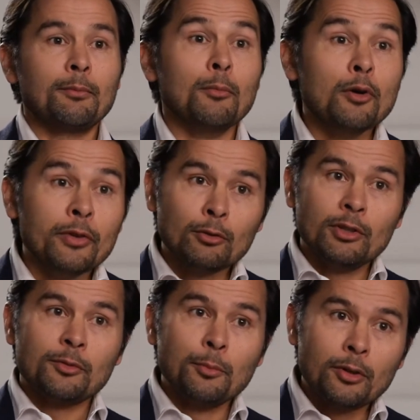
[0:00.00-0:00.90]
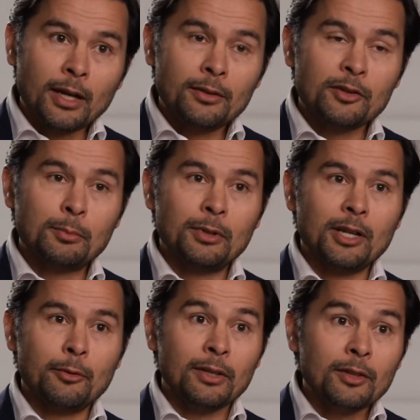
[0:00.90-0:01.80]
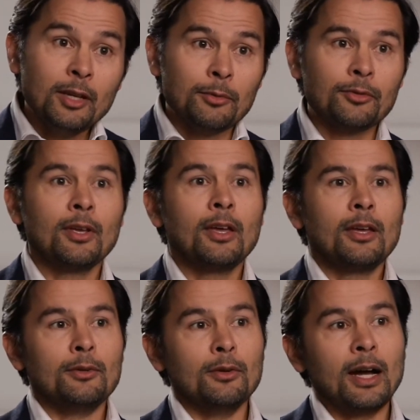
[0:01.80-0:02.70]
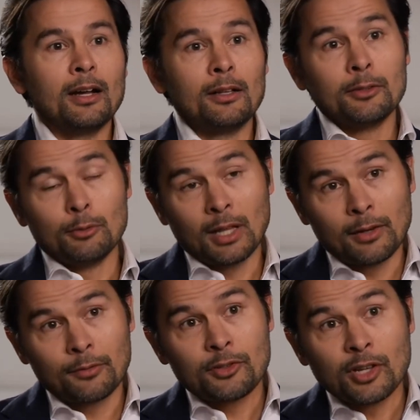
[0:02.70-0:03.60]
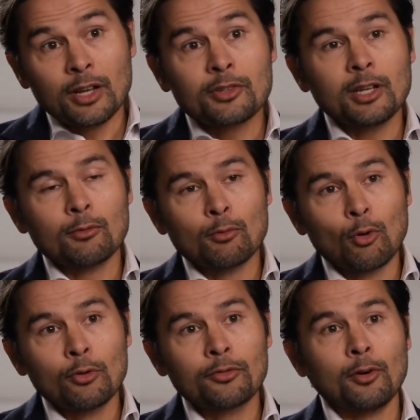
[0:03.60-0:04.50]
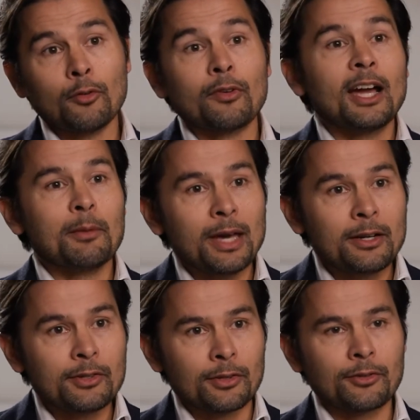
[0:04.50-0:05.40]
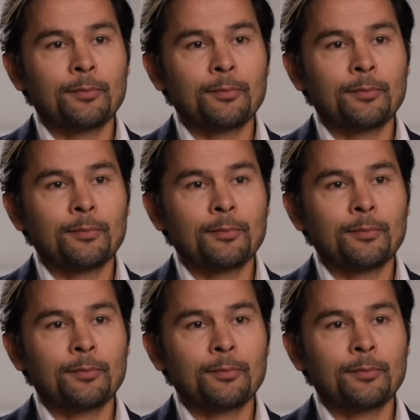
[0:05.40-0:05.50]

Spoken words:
moving to these multidisciplinary teams. You'll have changing roles of line managers.